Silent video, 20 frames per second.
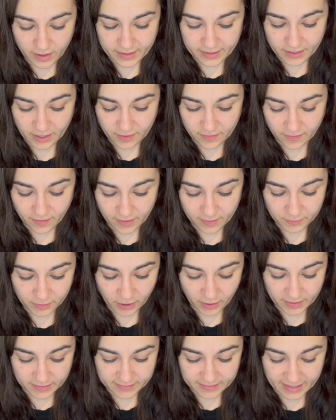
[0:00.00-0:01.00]
know that I'm
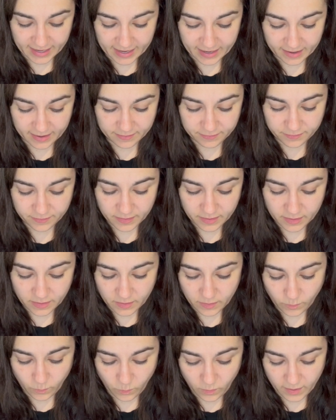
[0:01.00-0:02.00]
going to have
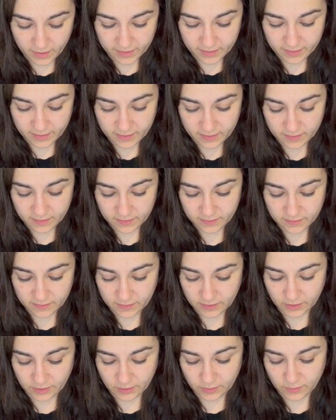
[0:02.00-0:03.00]
1,
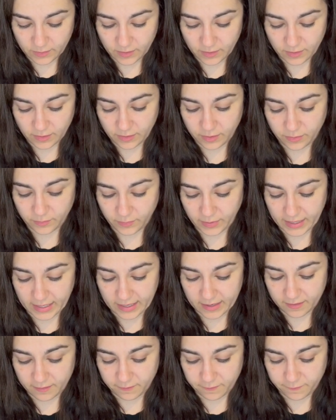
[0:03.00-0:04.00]
2,
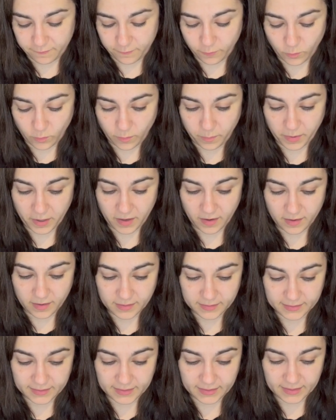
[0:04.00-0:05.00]
3, 4
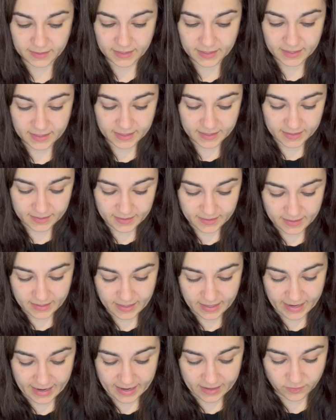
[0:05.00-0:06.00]
parts.
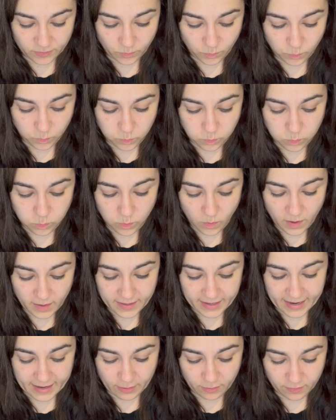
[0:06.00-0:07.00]
And 1
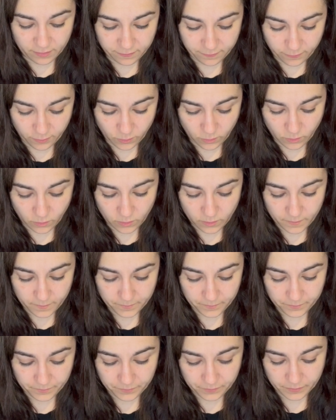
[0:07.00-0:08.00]
out of 4
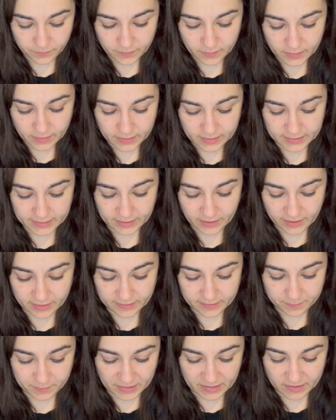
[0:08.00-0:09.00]
is going
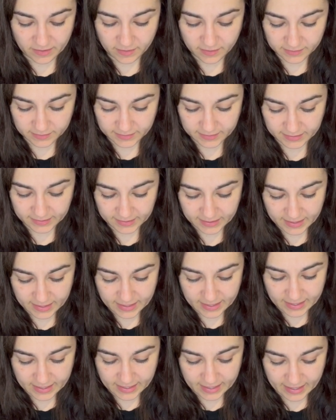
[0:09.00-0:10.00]
to be nuts.
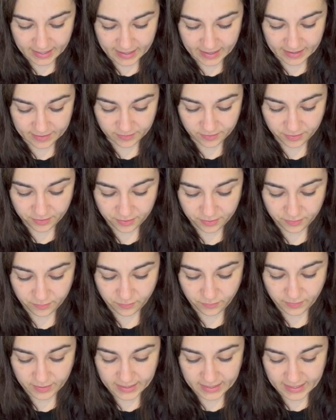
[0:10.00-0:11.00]
And
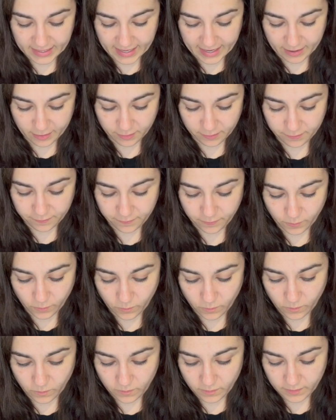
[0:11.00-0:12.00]
3 out of
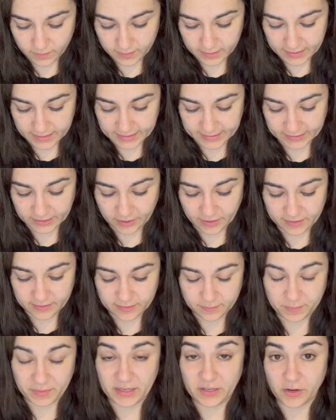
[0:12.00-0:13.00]
4 is going to
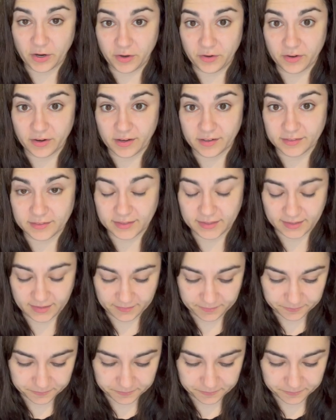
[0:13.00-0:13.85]
be no nuts.